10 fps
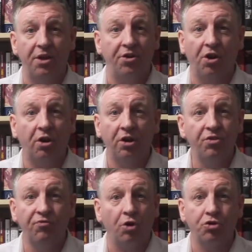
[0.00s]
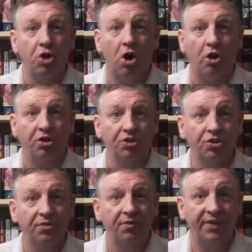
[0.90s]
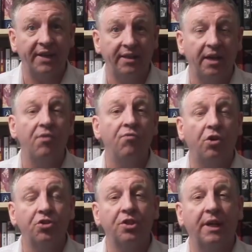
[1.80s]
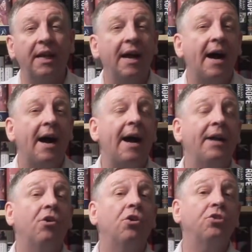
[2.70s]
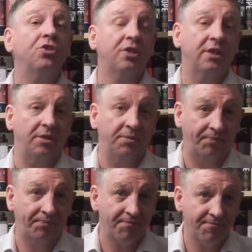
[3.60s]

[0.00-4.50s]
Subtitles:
Not Roger Hollis, Victor Rothschild. And also,